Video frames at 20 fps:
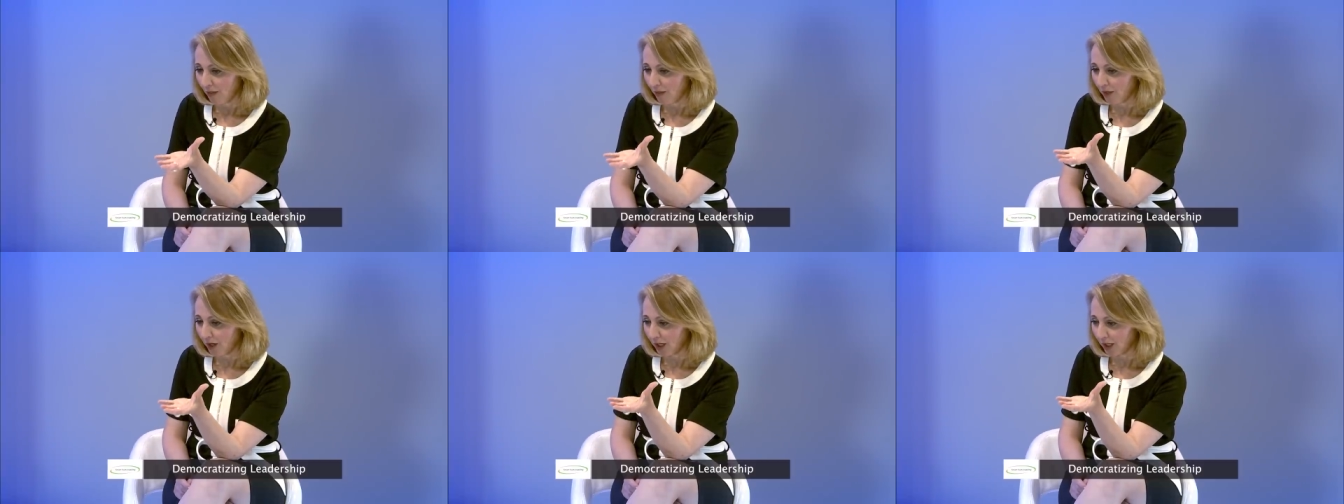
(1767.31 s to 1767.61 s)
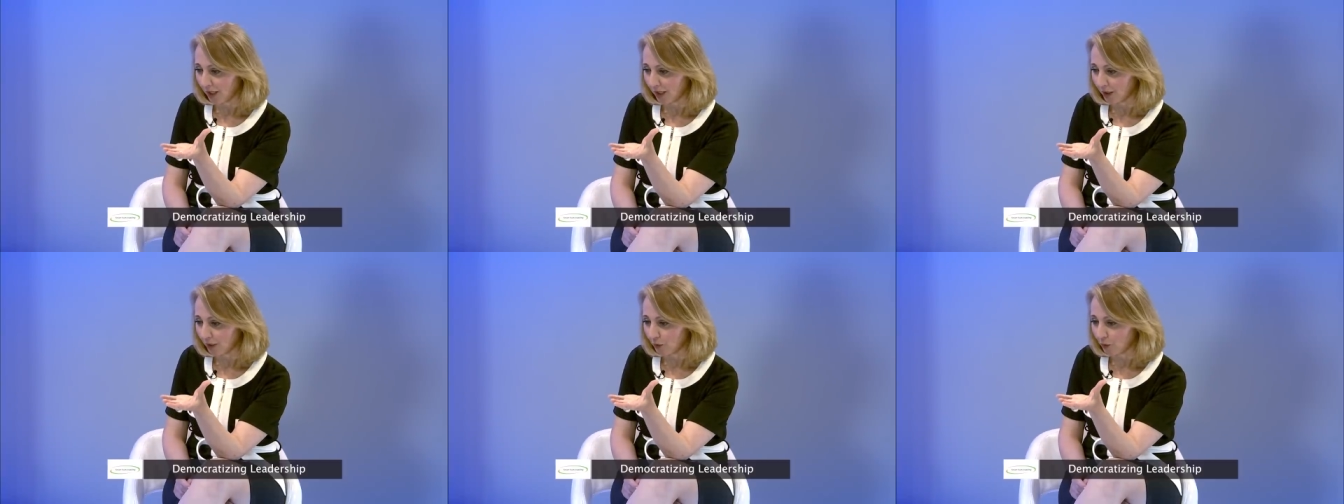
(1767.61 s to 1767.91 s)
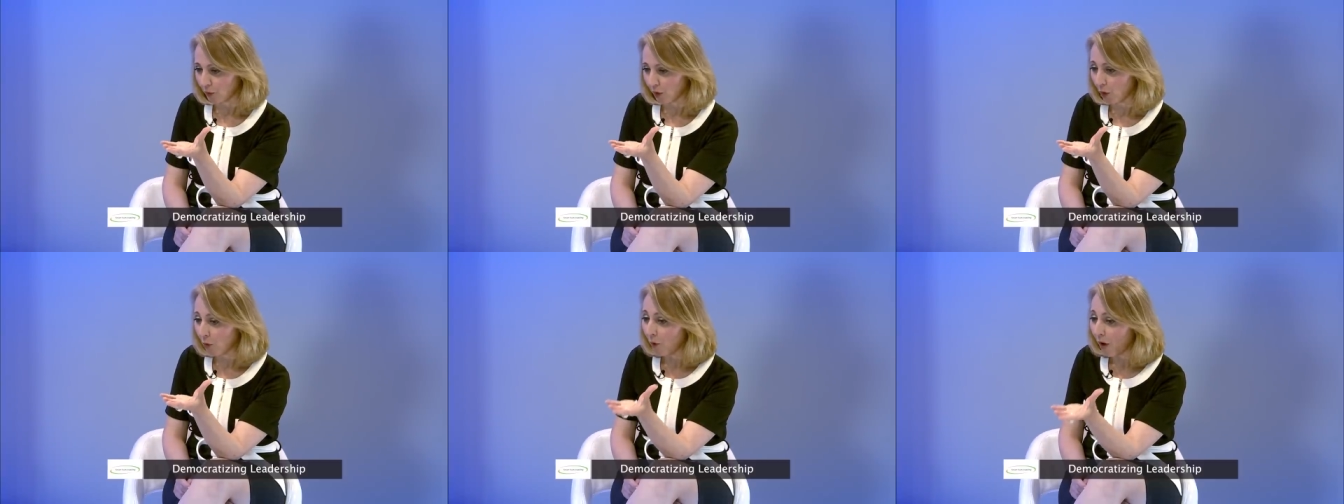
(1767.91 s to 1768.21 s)
they
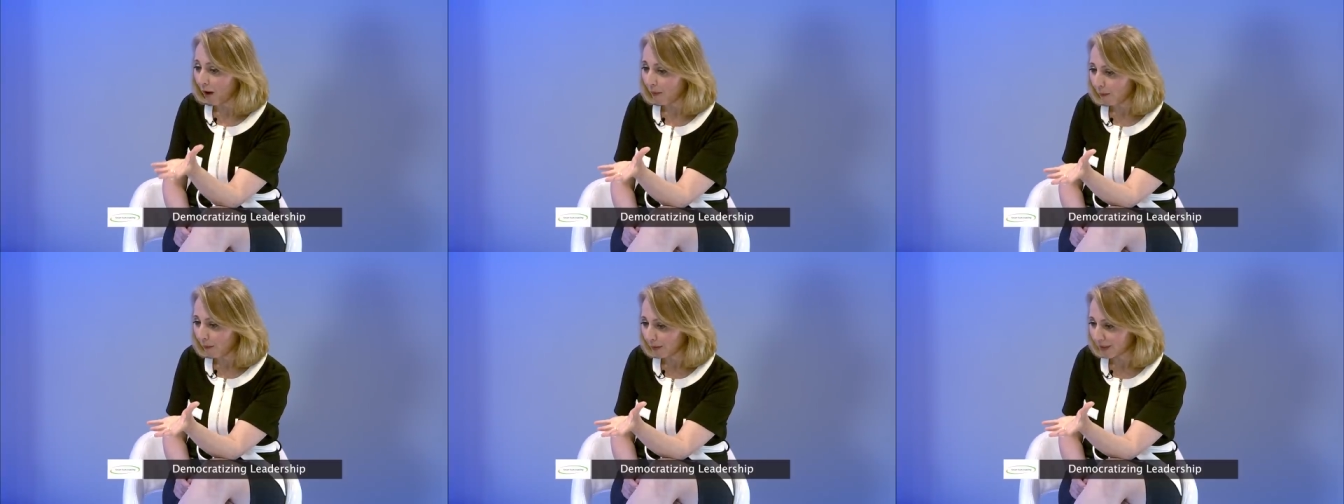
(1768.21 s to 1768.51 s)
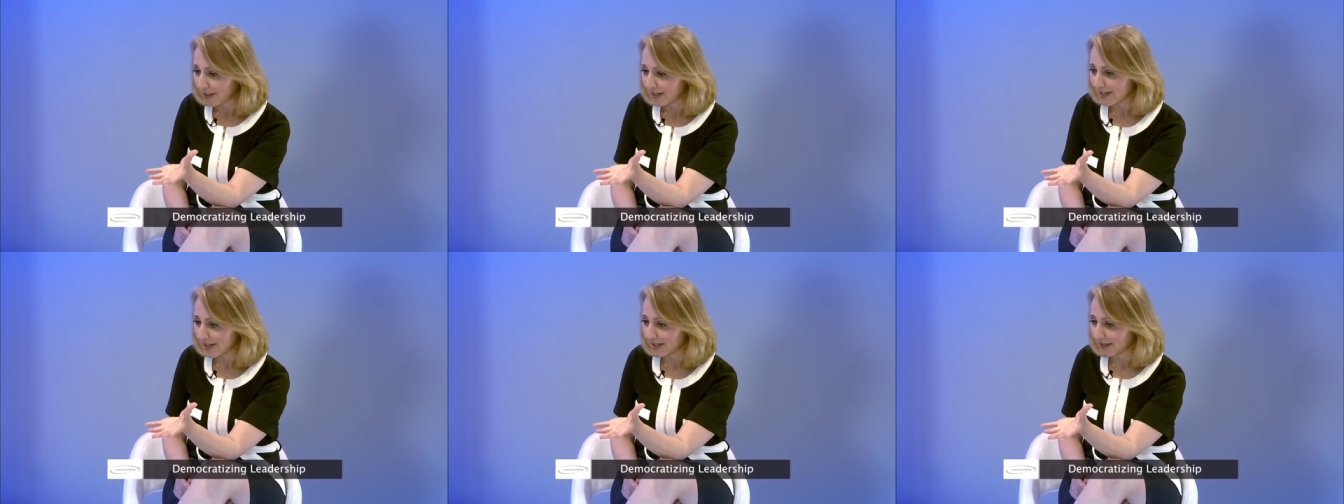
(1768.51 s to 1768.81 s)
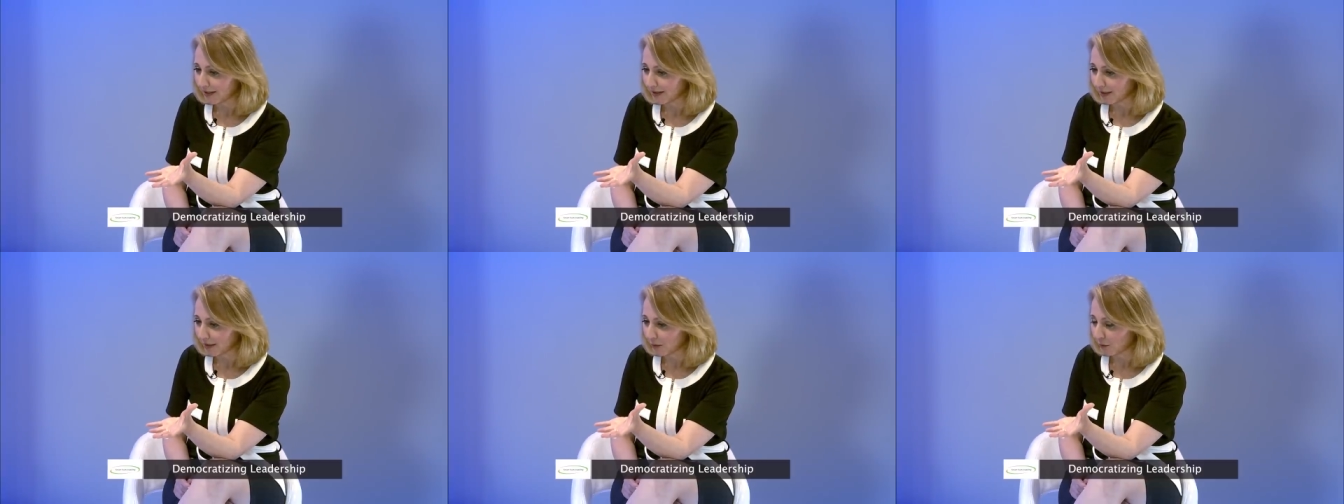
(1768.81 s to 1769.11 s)
grow up
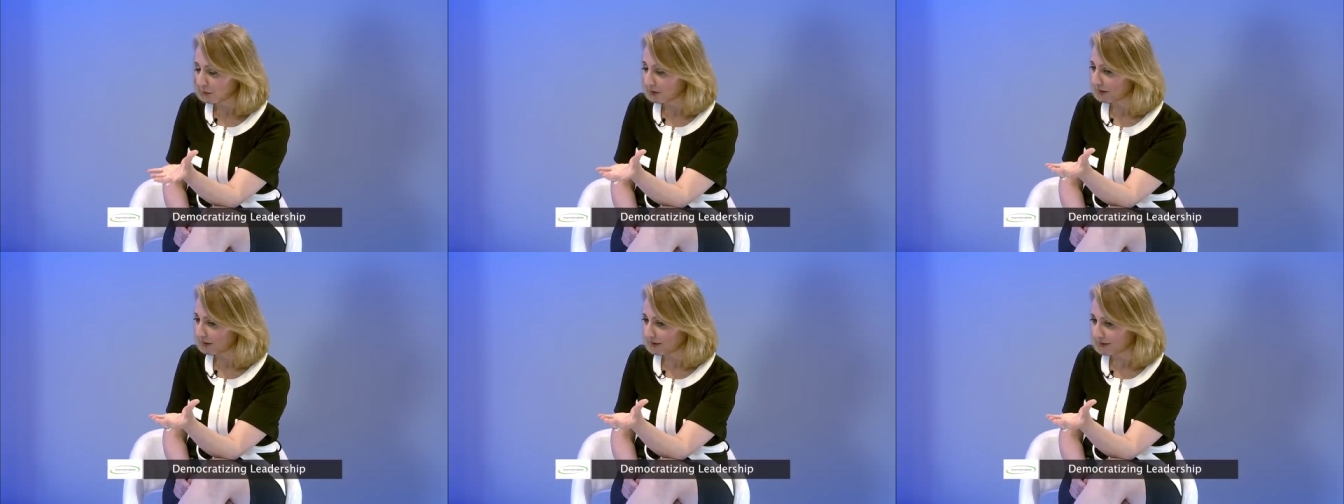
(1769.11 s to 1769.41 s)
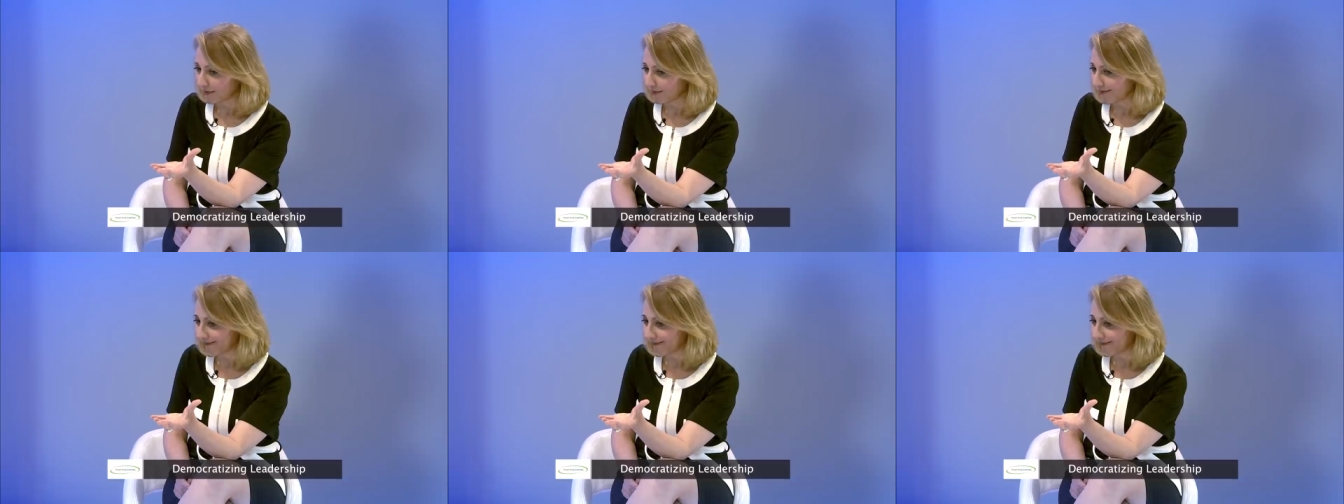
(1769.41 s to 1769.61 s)
basically with